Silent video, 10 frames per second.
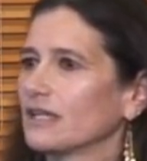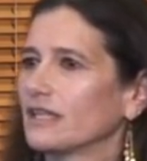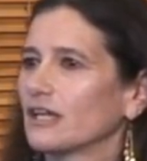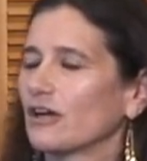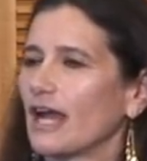
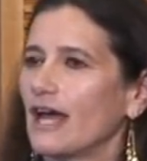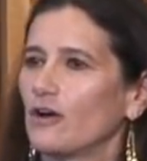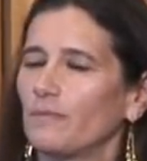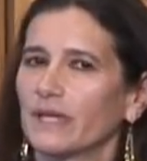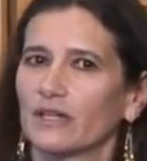there are
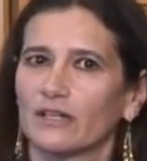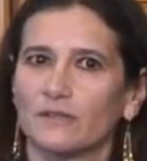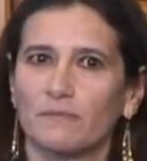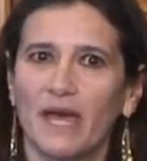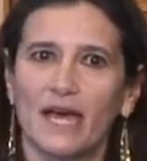helping,
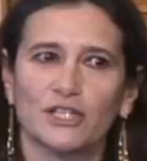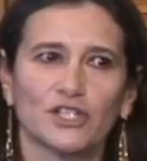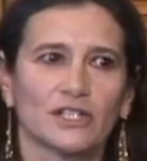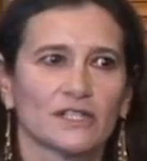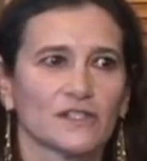
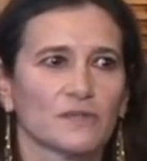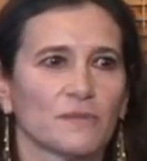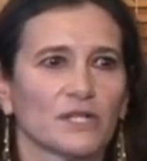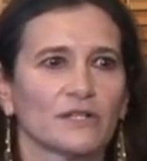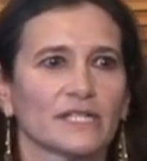compassionate
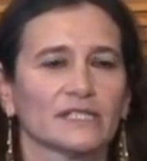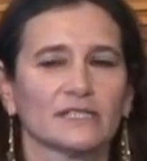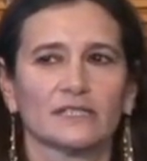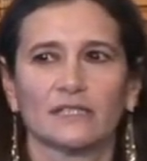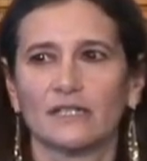
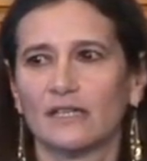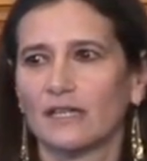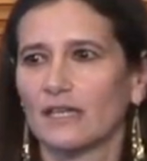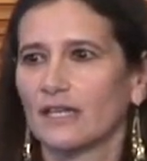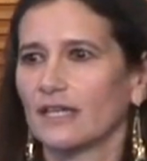spirits
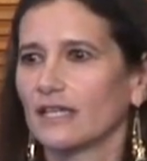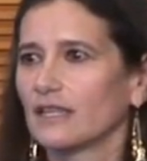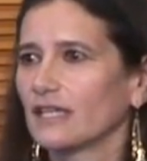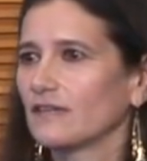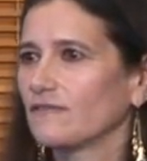in
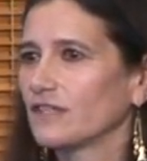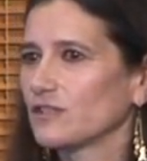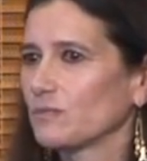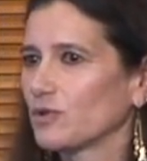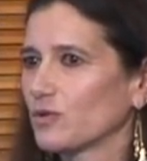the
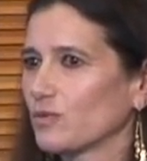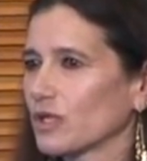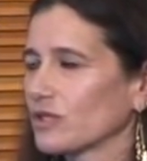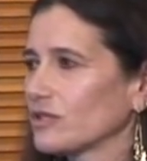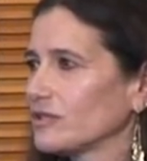invisible
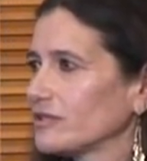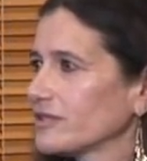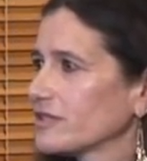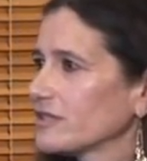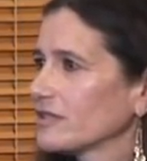
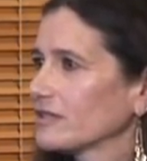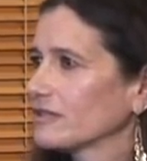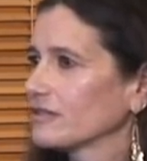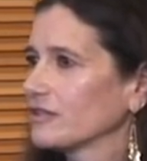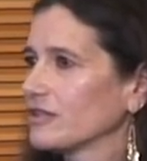worlds
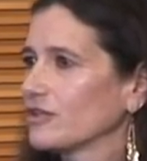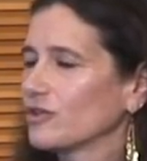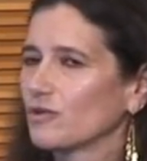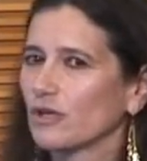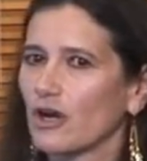
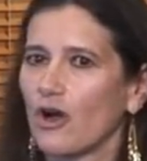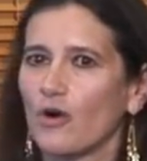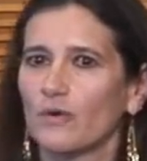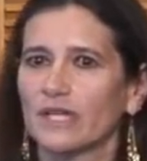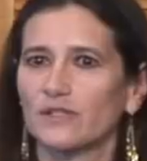who are
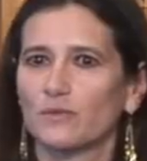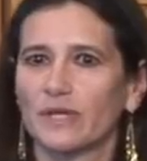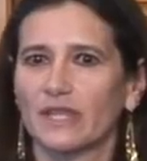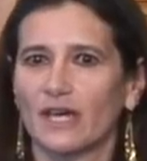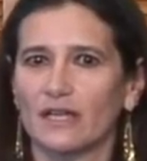always
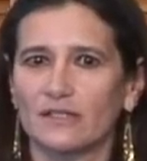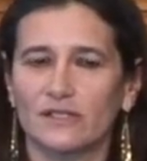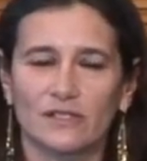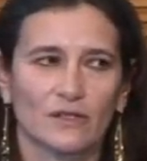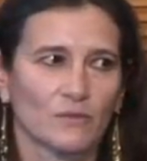with
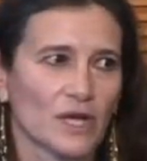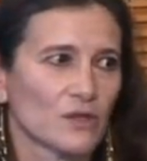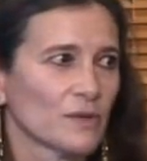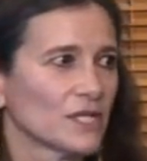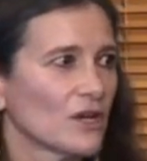us,
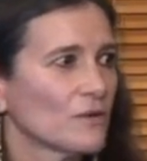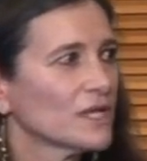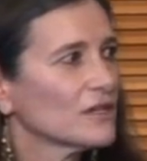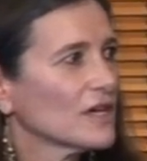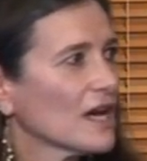whether we know
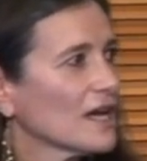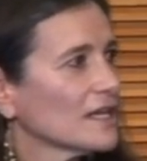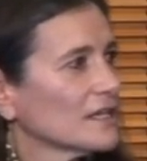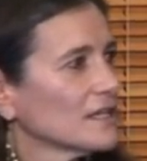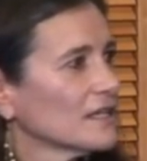it or
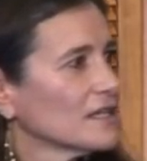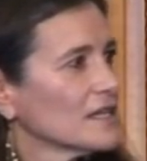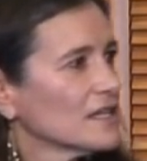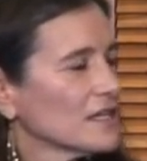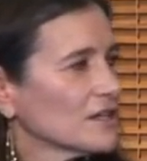not.
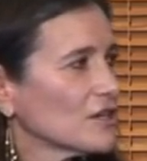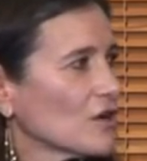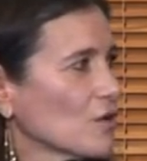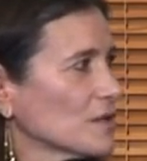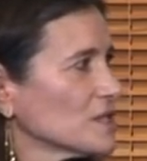
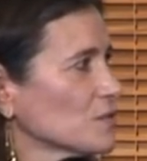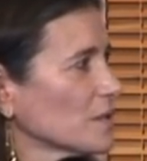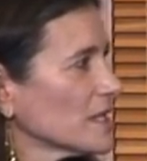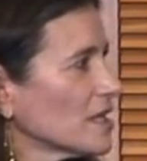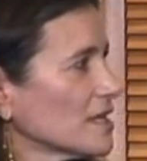They're always
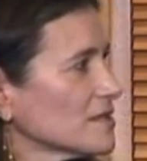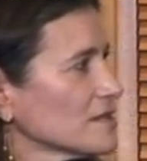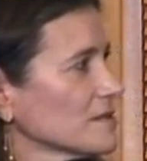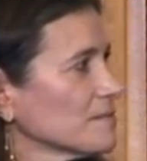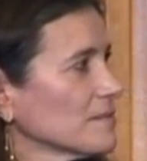with
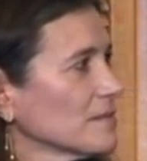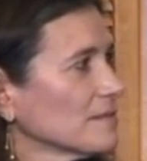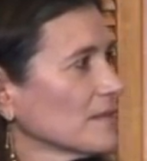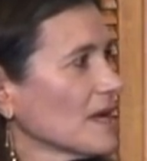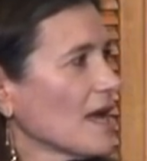us,
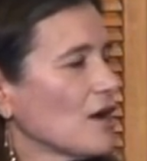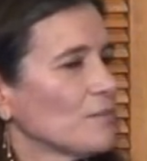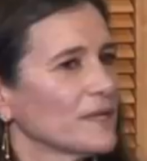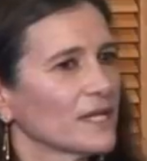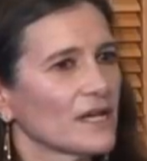
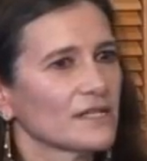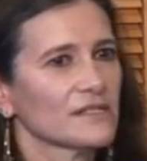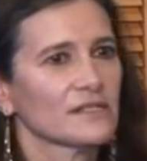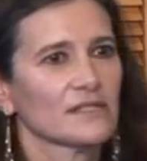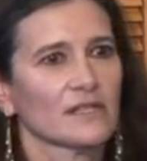helping
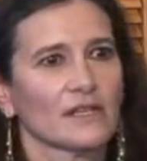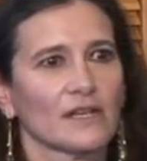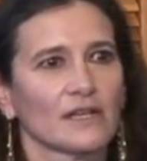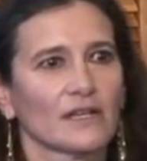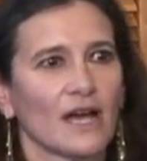us,
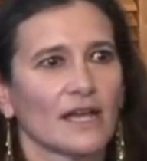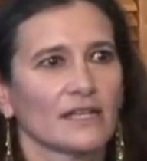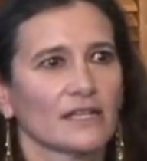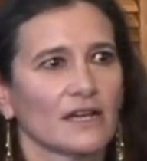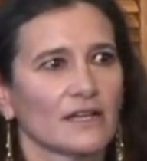
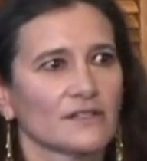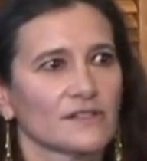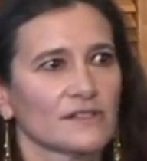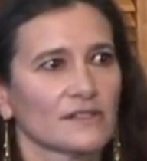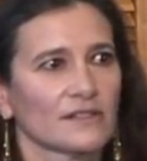guiding
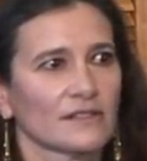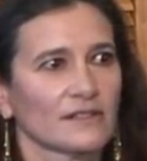us,